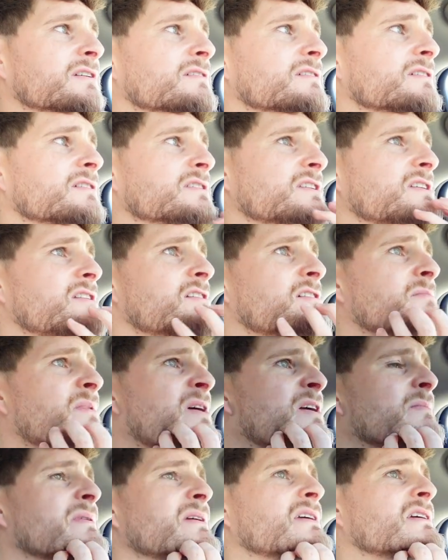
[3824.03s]
casino
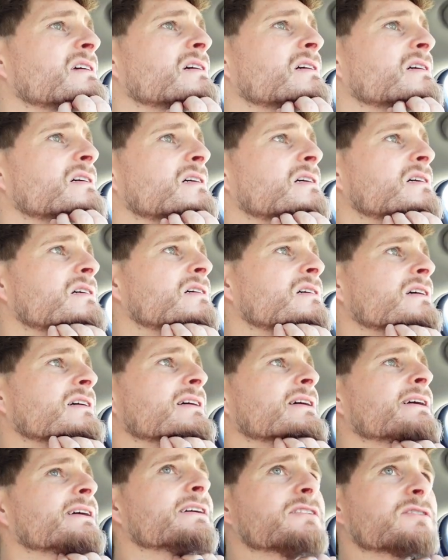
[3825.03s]
maybe,
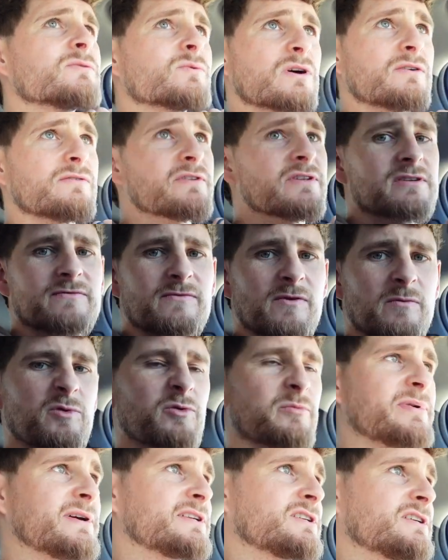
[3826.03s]
and wherever this football
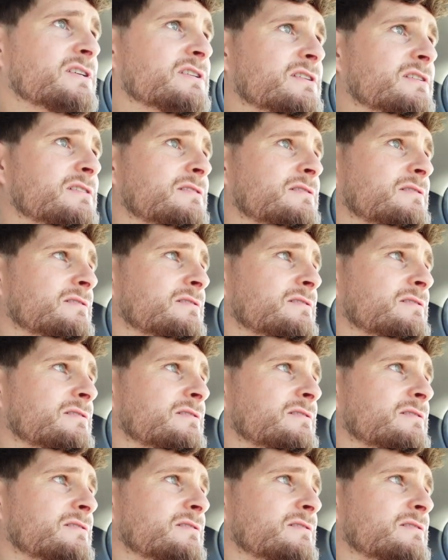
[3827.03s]
pitch is.